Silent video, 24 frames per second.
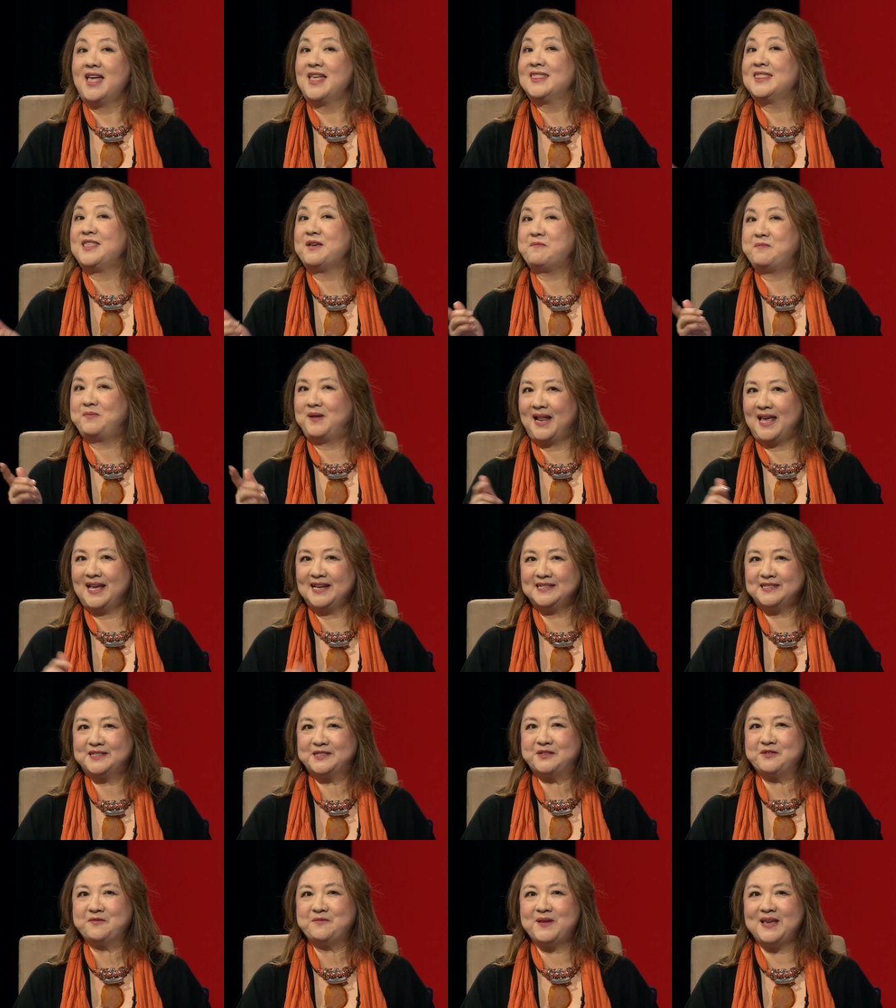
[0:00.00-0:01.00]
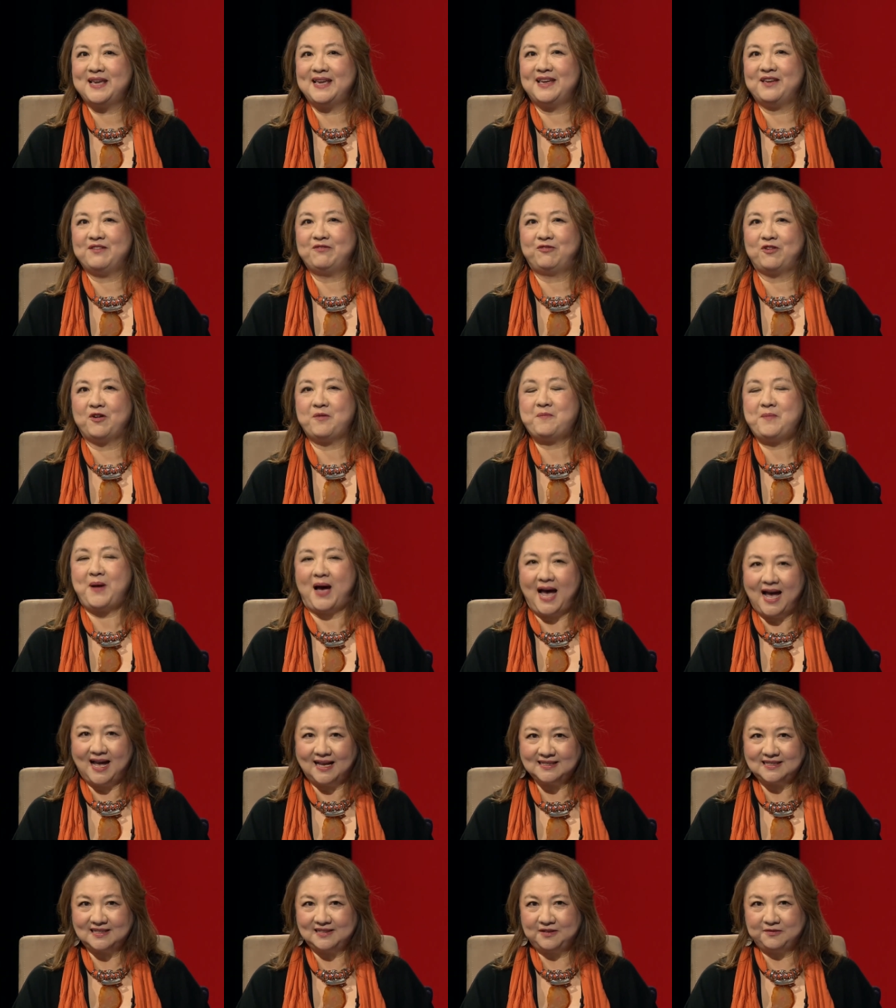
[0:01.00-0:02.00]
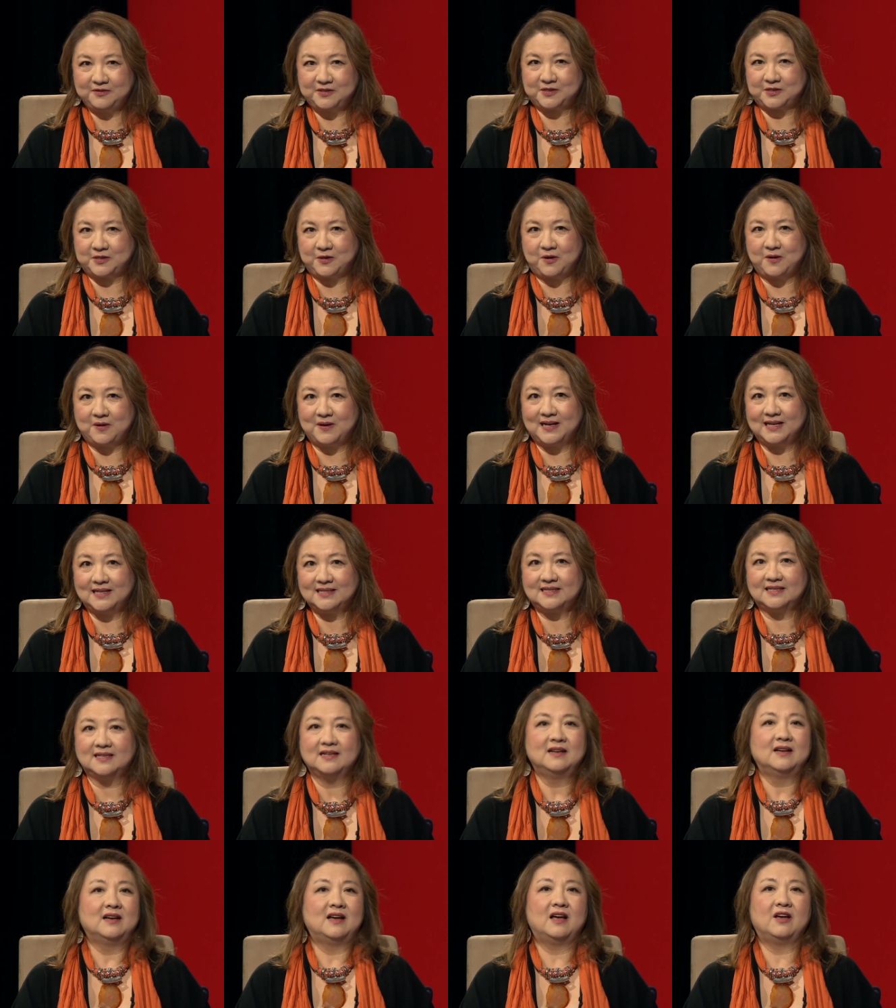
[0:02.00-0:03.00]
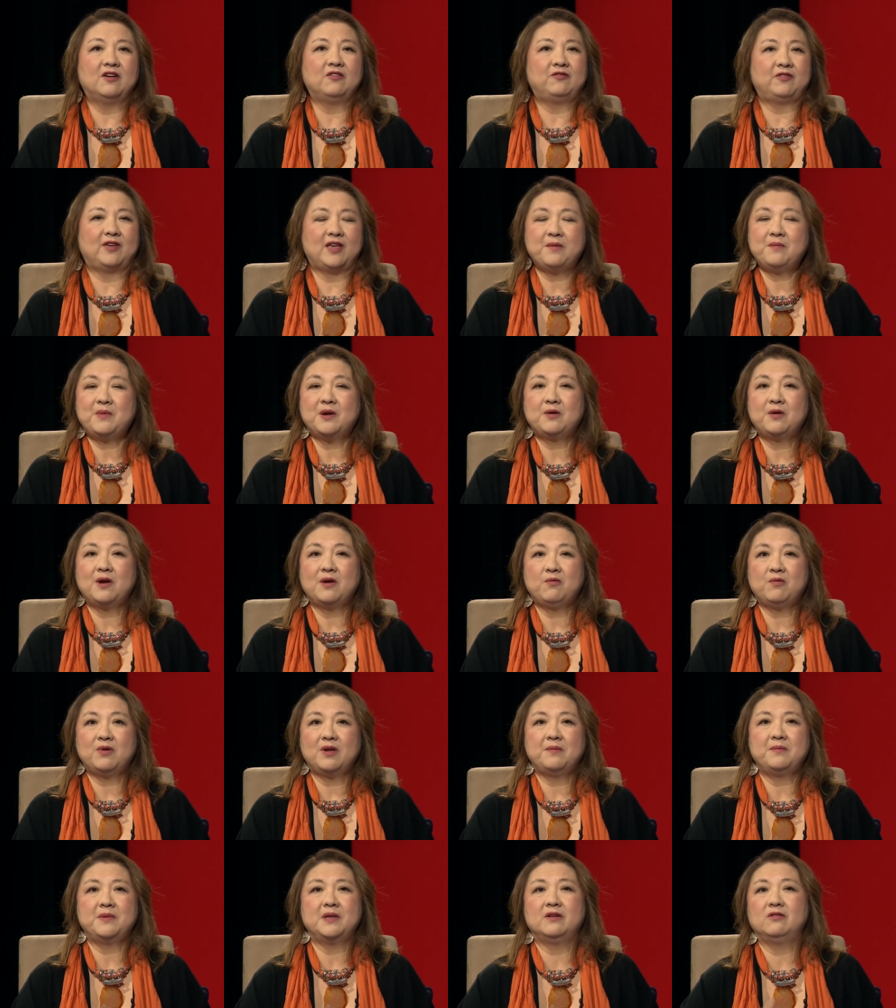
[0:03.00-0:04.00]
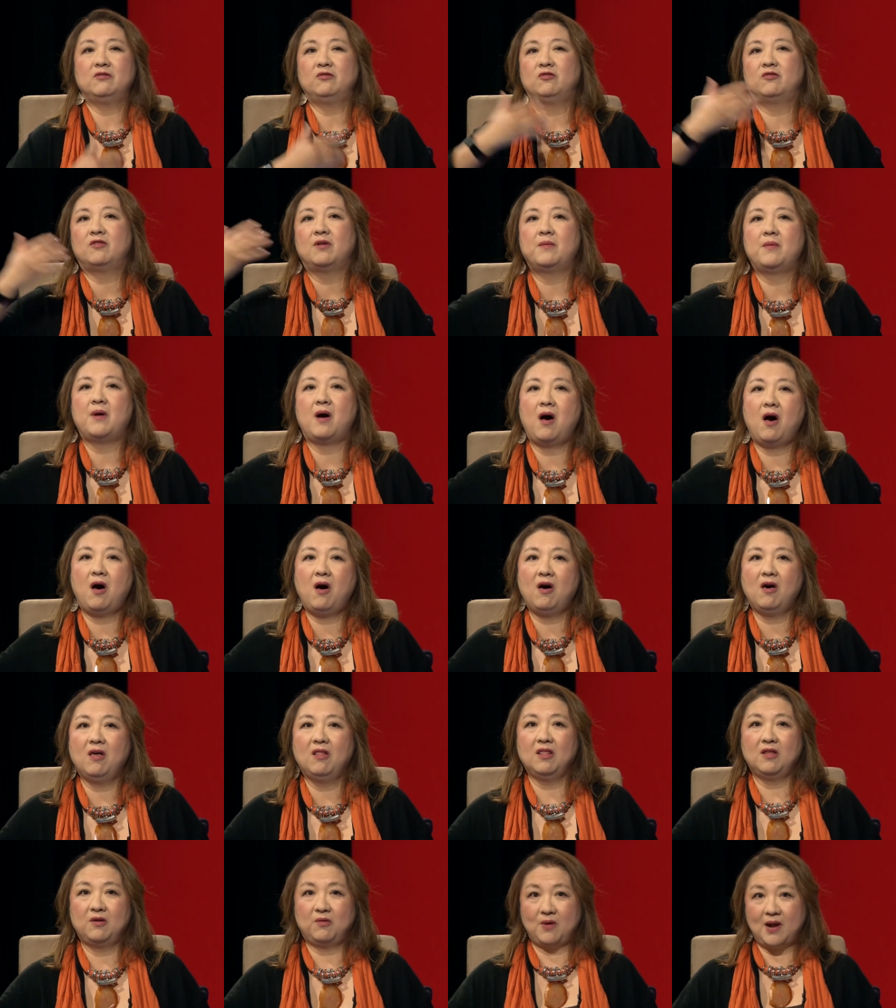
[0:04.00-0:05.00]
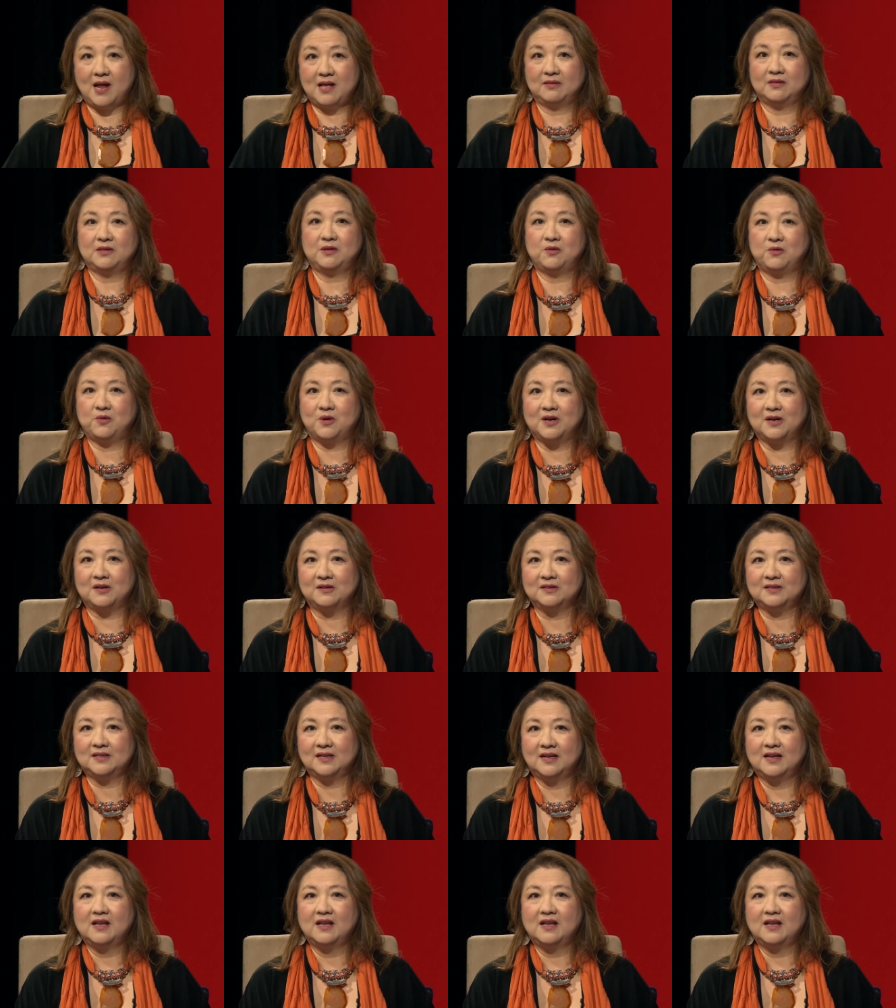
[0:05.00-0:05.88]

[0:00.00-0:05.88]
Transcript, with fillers: the place to be for positive stories of immigrant women from all around the world.